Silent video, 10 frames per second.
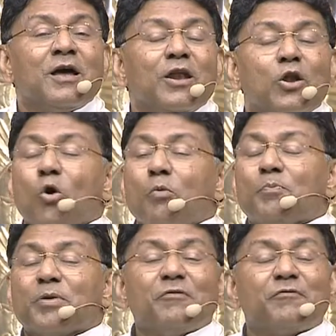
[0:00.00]
No
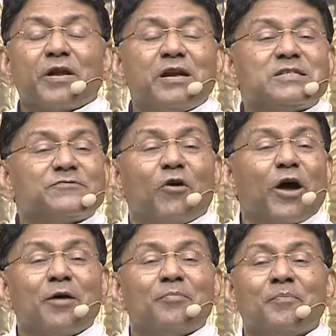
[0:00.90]
preference for
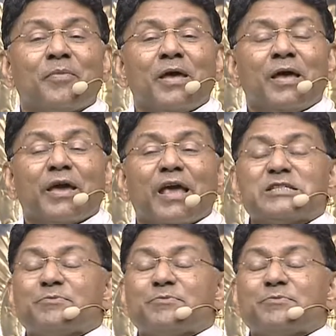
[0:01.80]
him. His